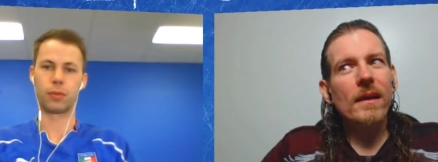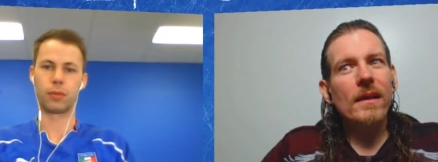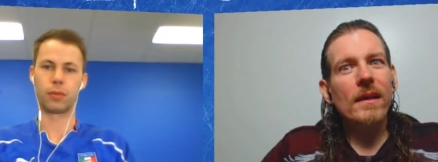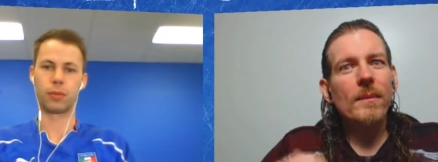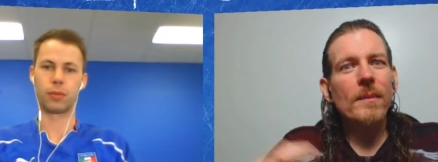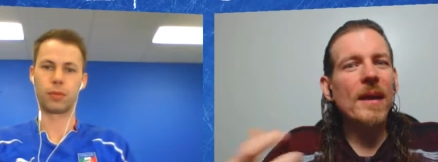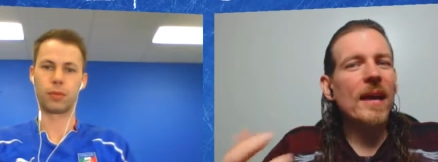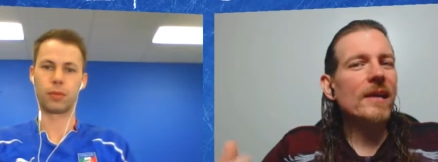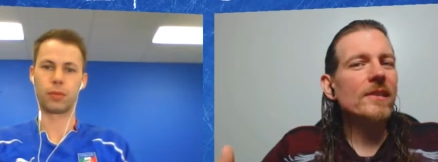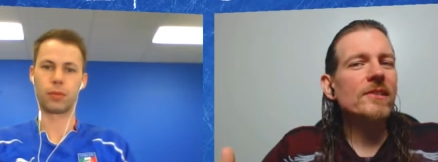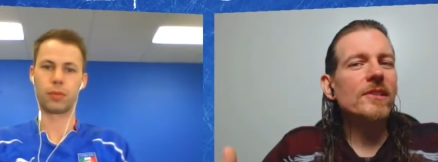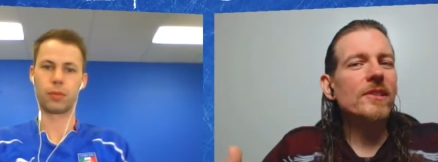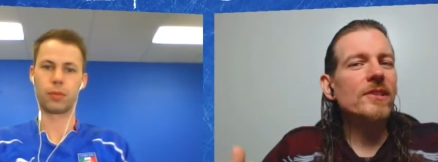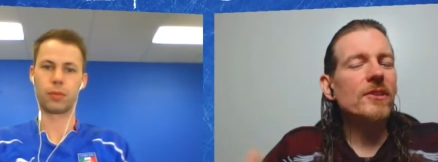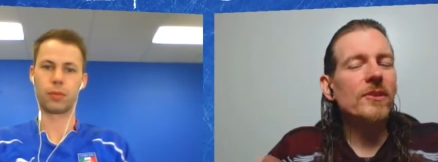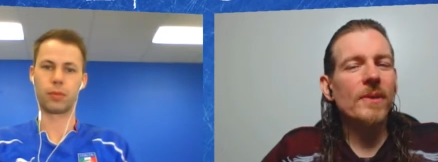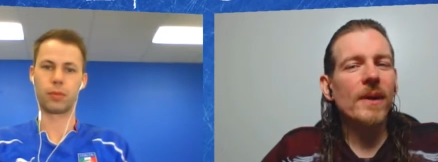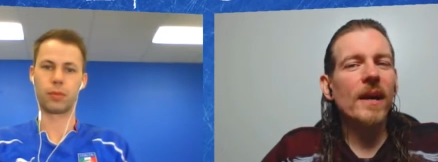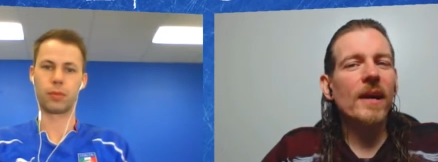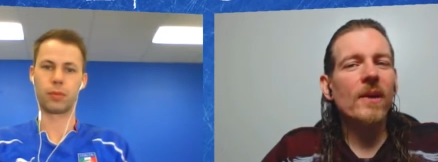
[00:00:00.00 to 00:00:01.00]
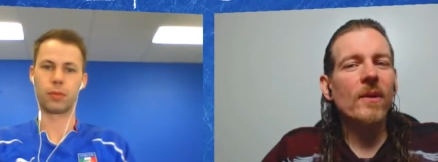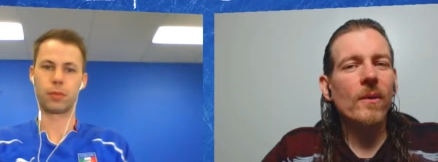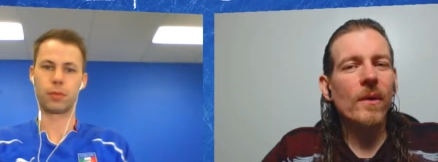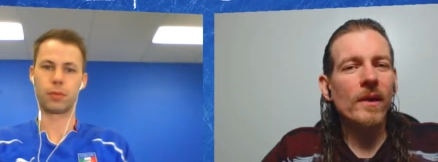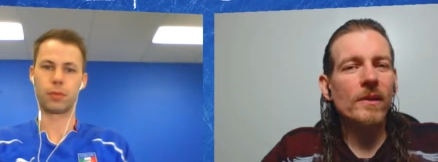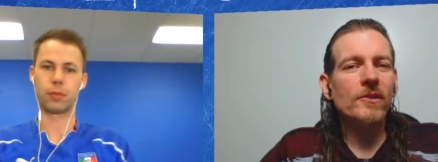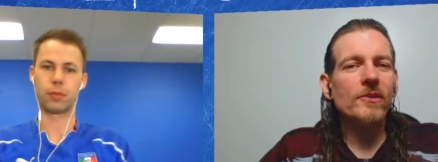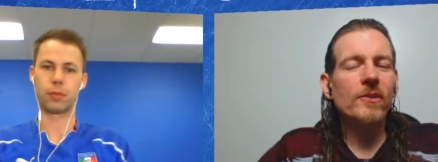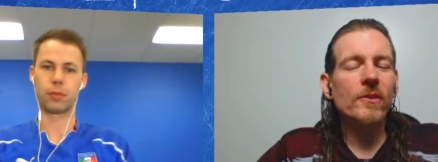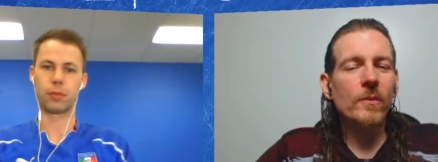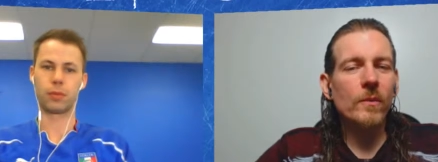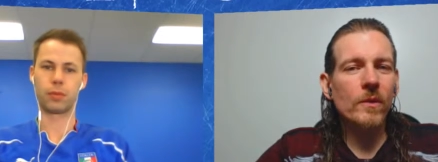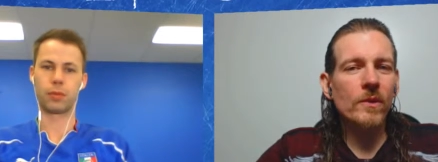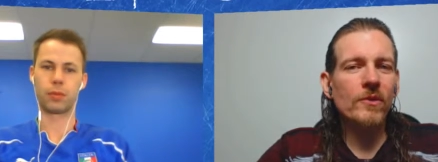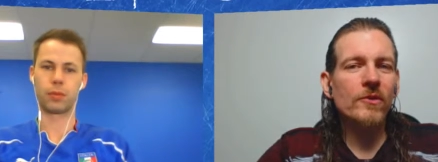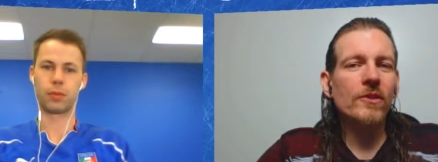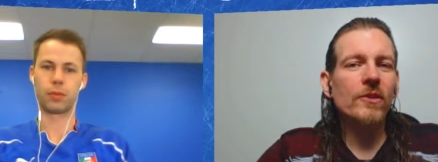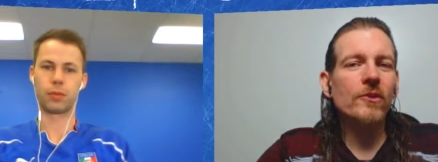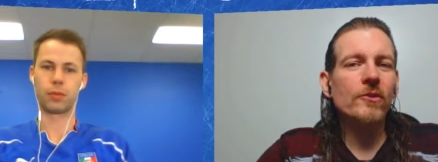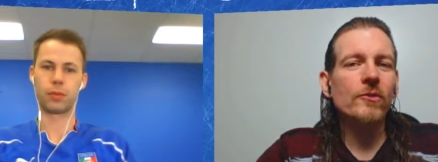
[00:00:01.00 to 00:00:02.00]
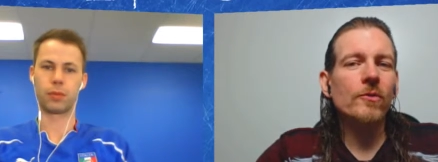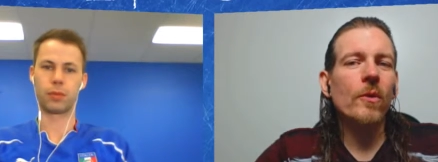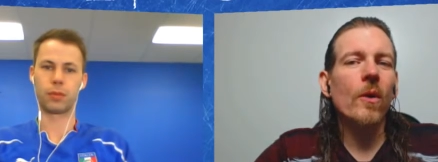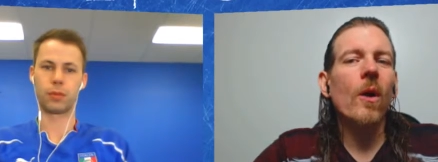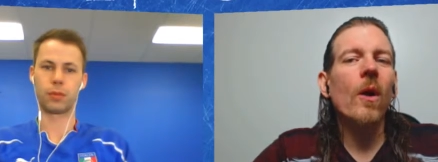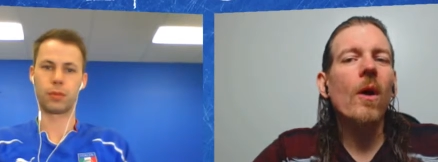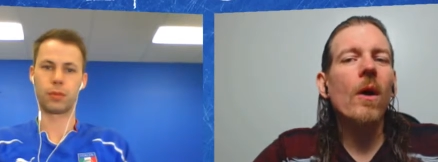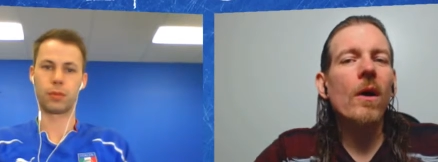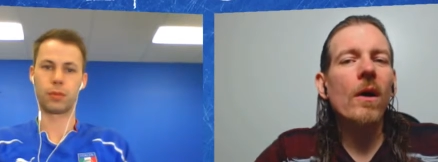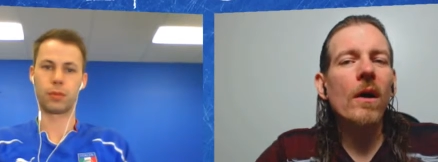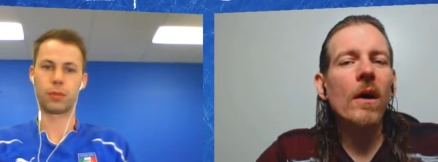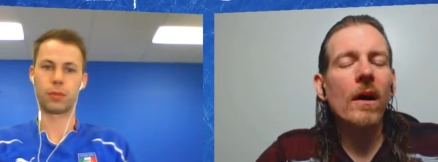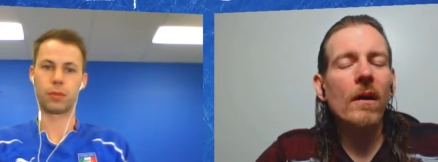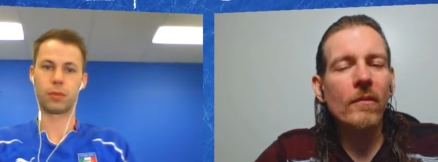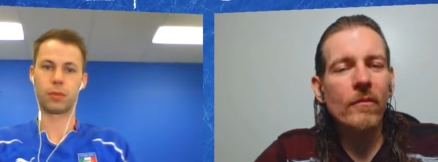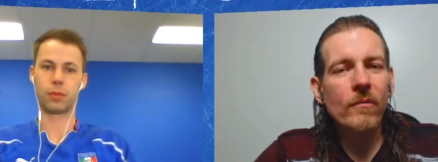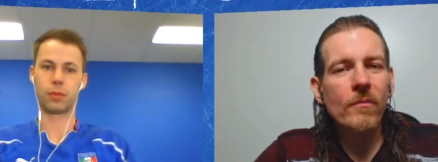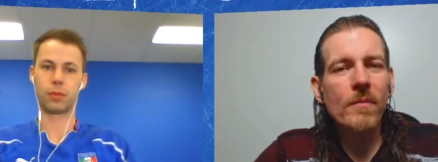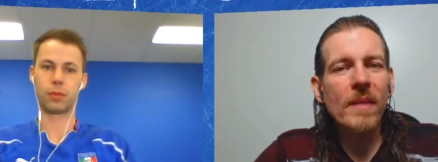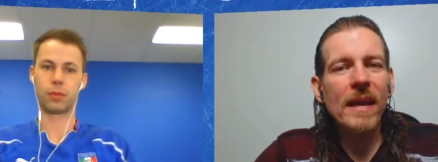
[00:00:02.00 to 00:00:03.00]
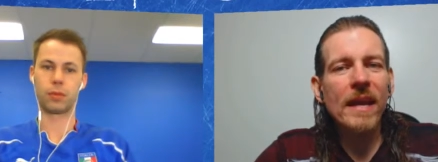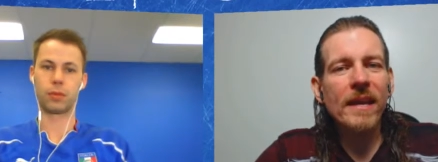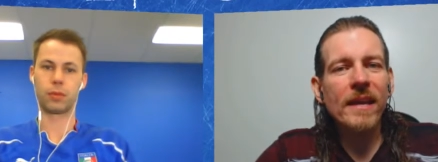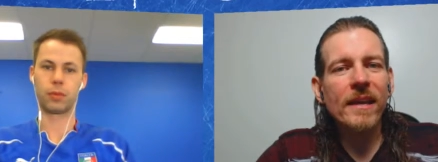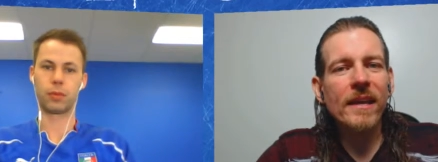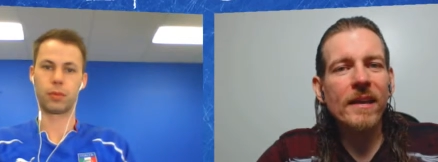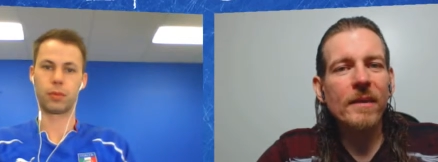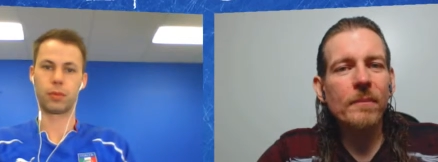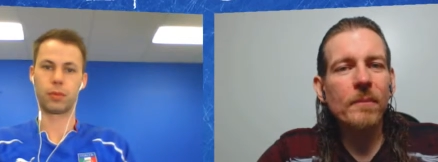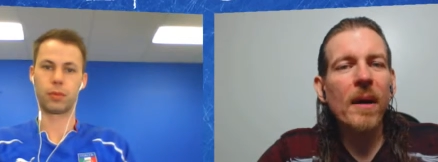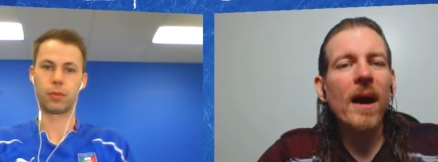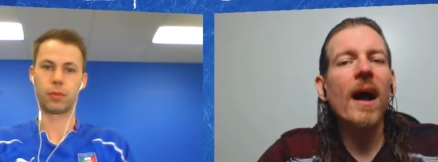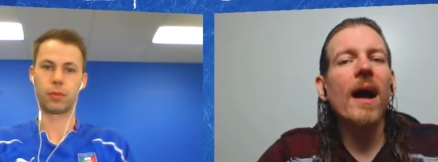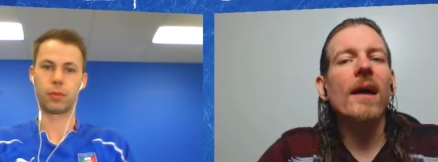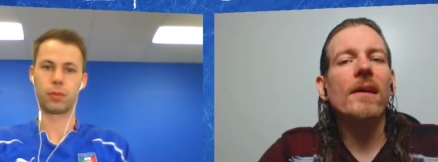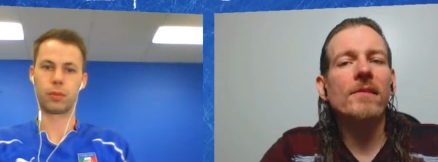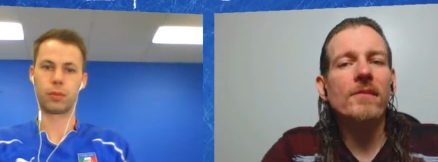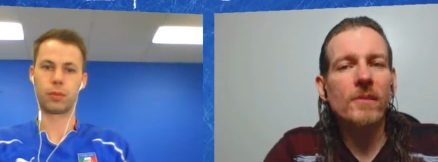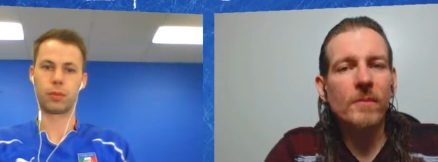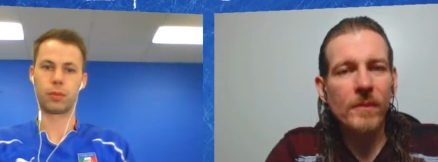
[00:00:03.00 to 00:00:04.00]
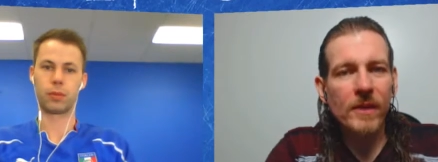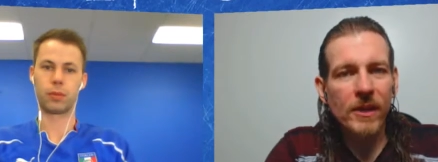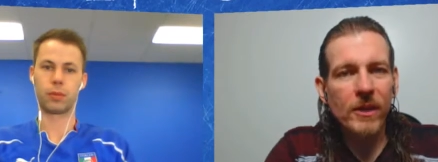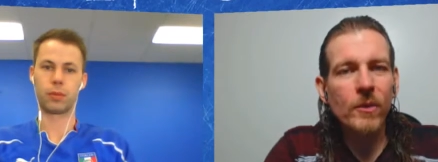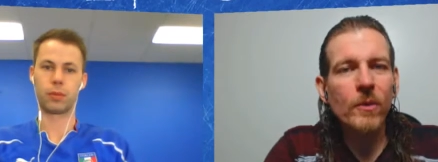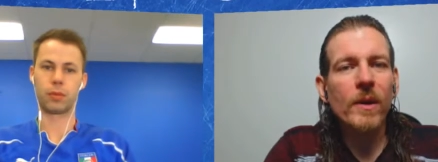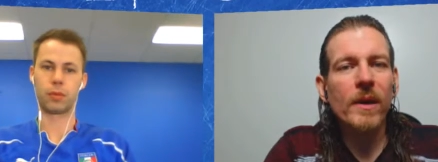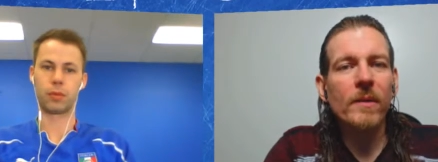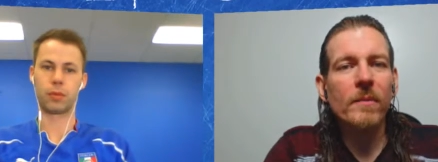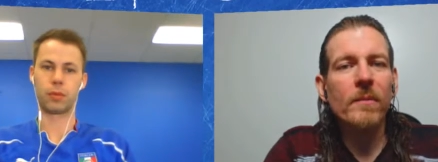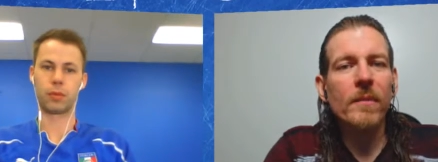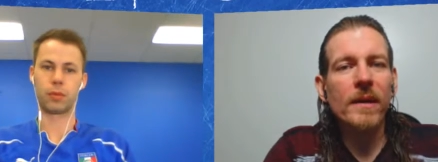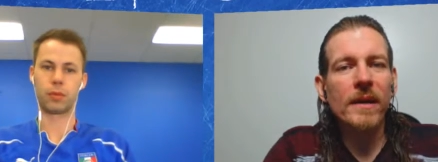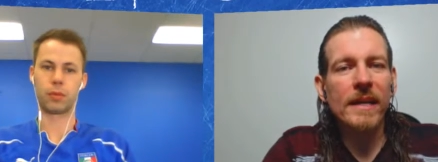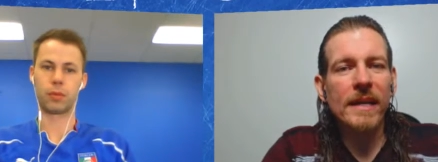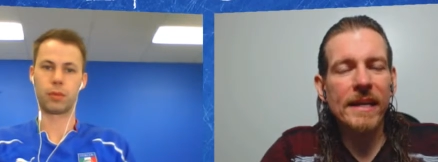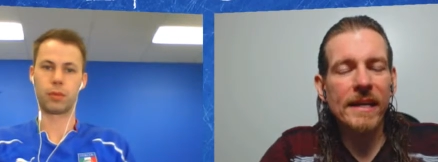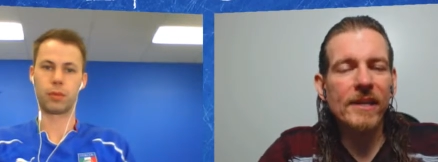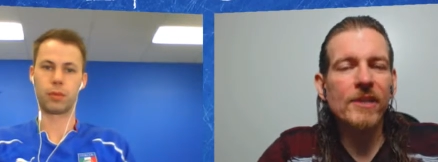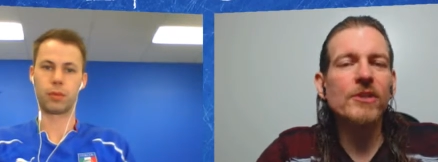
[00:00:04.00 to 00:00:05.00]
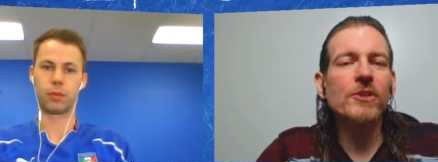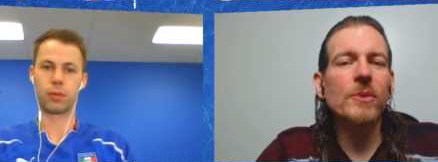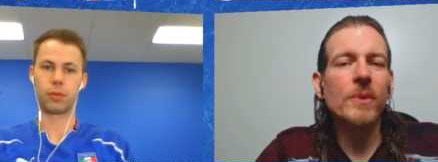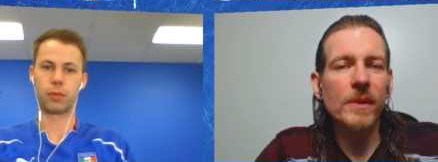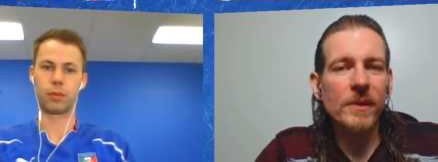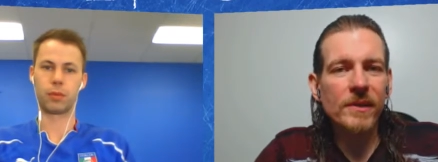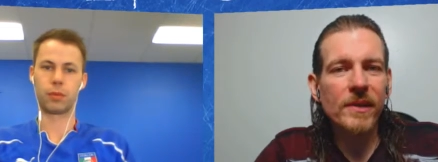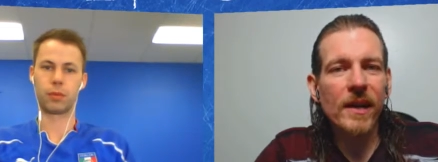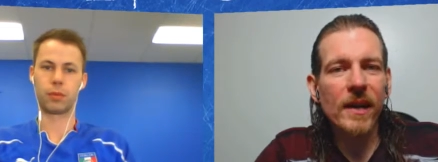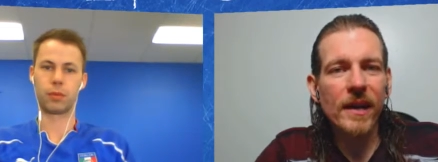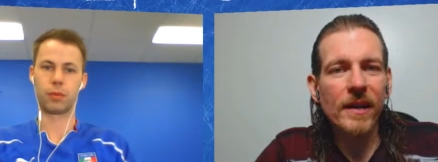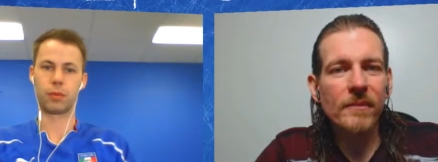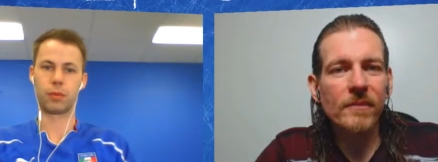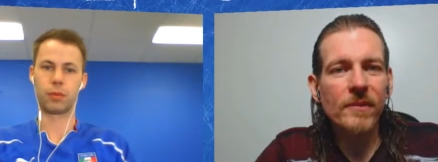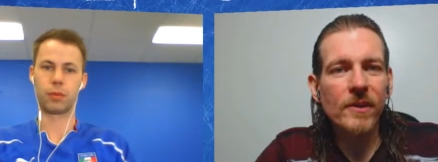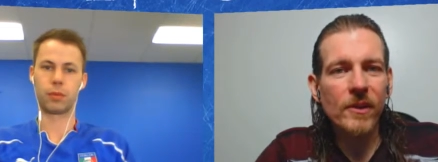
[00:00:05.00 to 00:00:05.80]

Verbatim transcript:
Speaker 1: let me ask you a direct question. Was the draw of making possibly quick money in a short time,